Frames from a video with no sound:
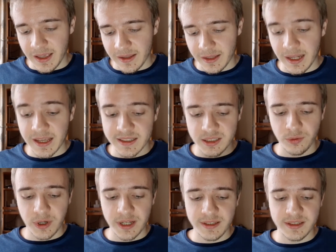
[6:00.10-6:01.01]
The next
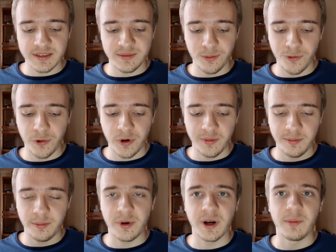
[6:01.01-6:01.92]
one is more
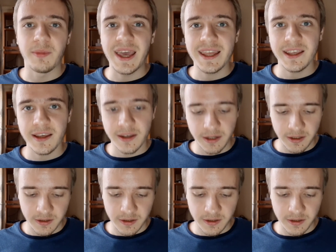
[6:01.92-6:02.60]
pragmatic.